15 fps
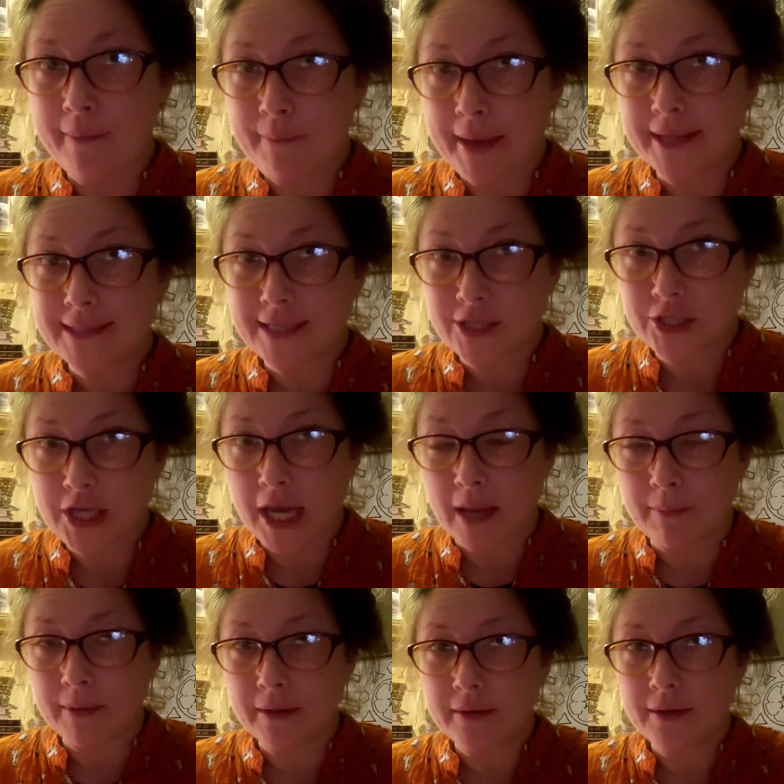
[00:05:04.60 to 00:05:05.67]
a basic
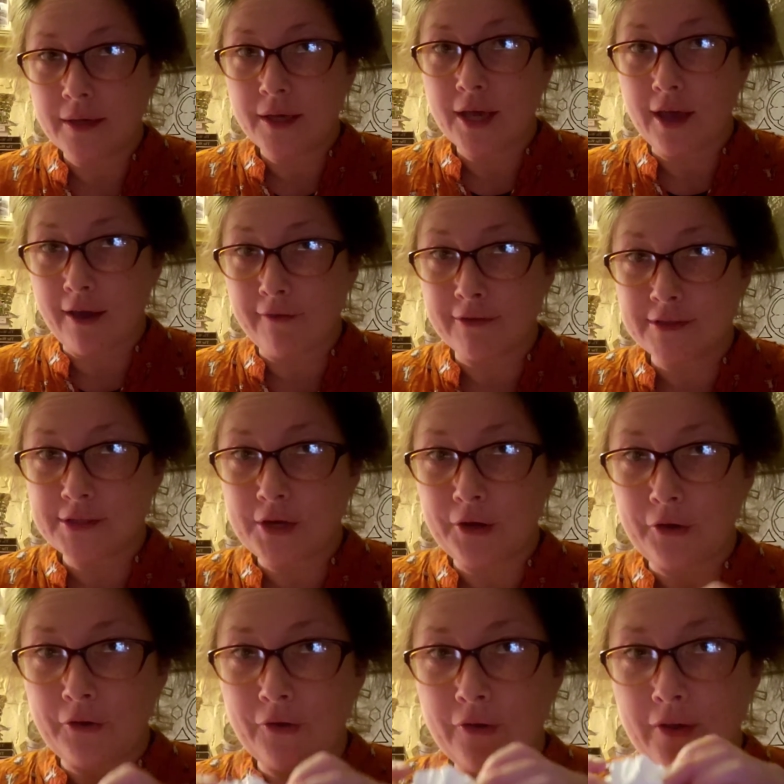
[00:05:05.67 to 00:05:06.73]
shape of a
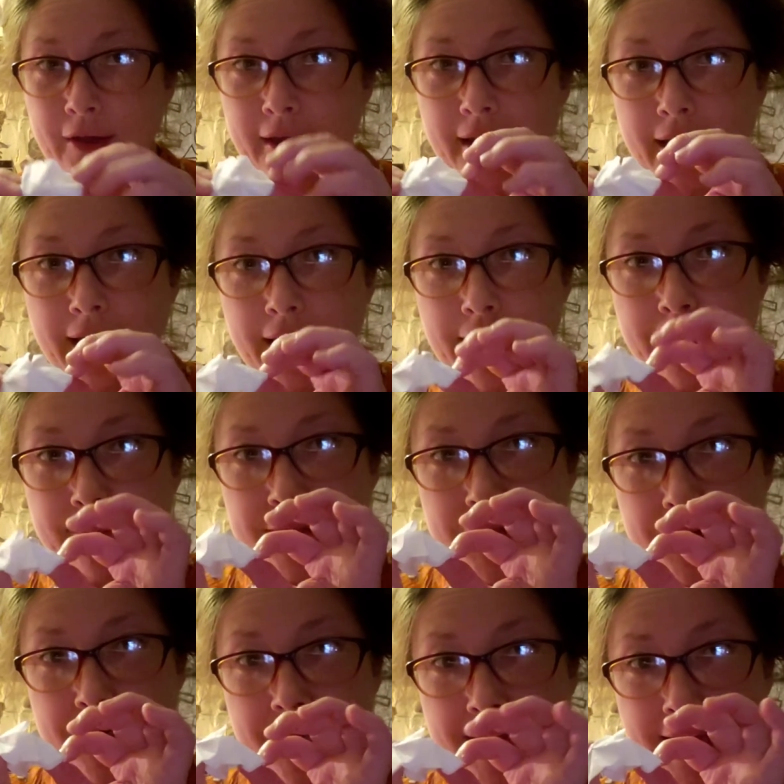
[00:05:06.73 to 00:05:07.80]
circle and I'm
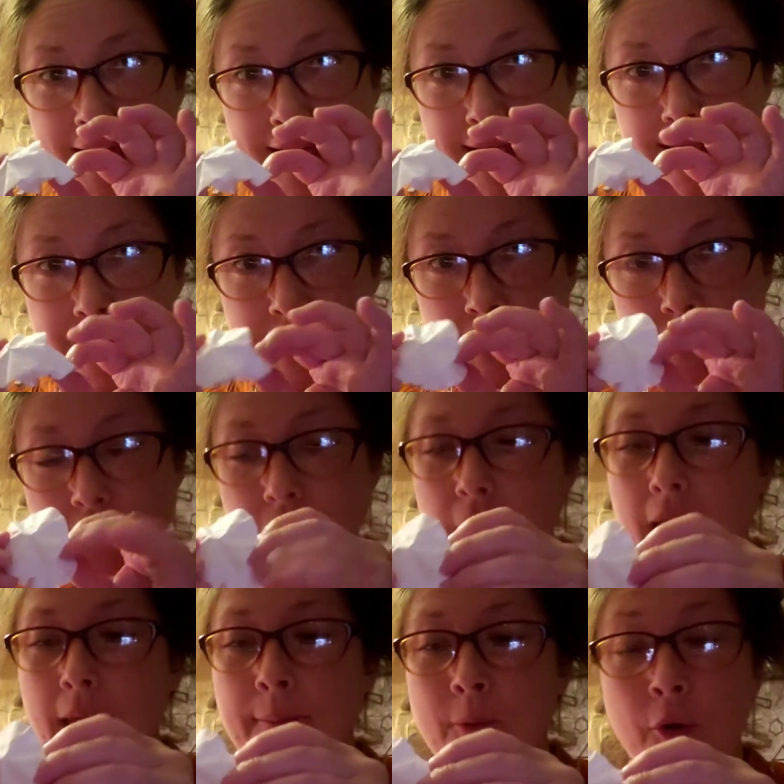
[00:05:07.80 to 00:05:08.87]
turning it into
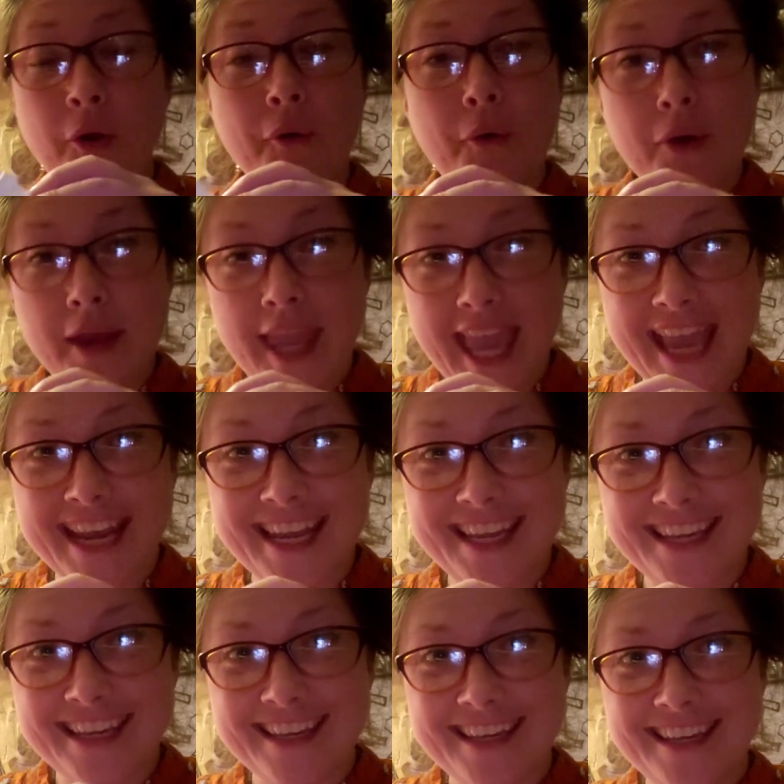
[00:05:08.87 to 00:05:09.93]
a more
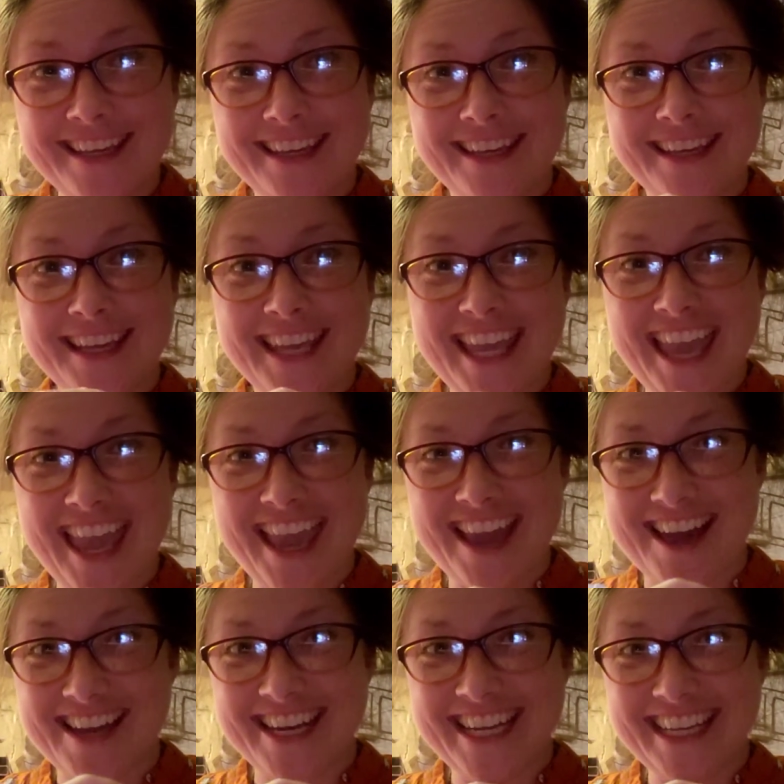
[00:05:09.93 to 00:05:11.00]
organic,
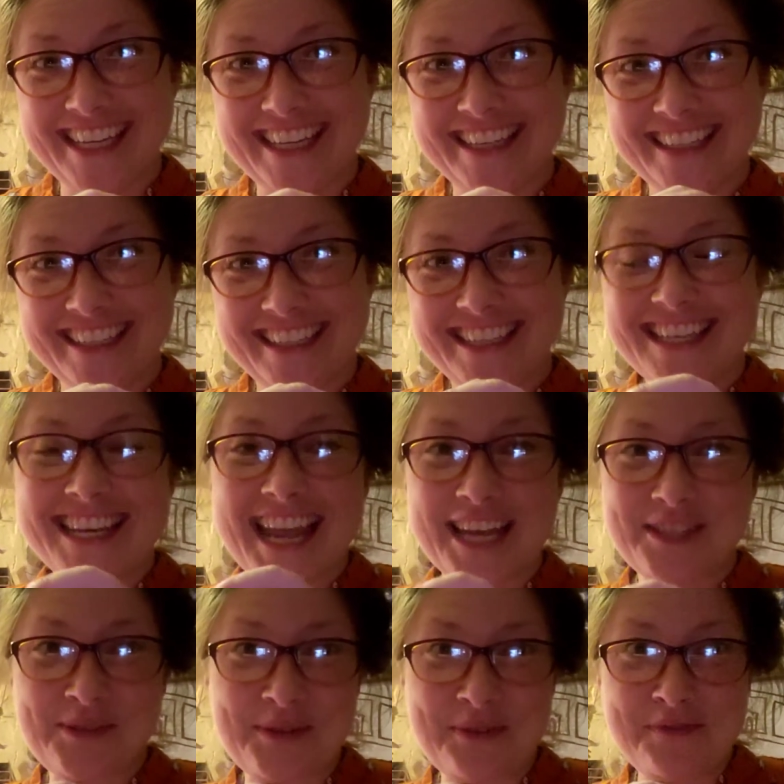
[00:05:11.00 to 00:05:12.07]
chaotic,
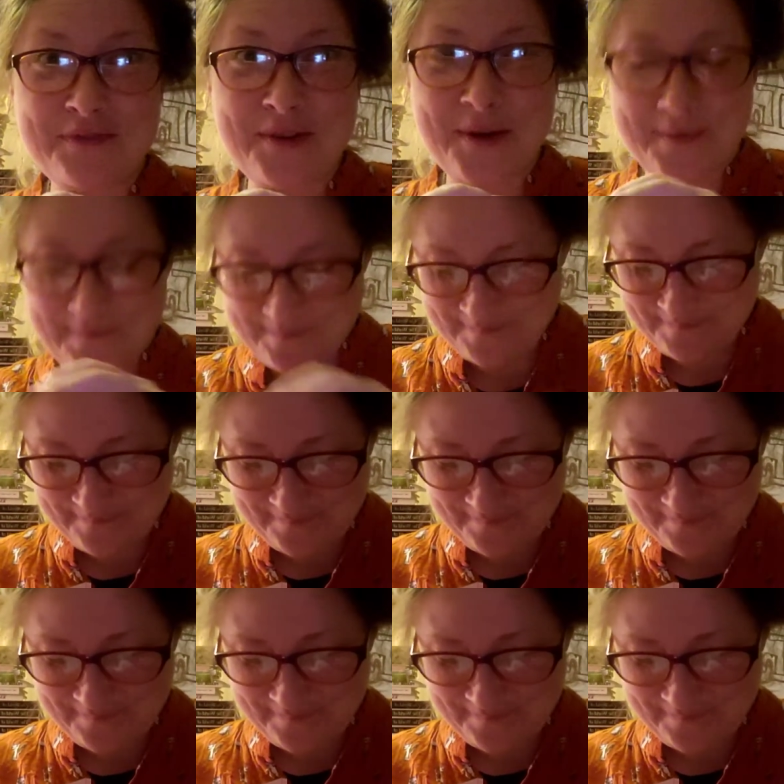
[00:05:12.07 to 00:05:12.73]
natural form.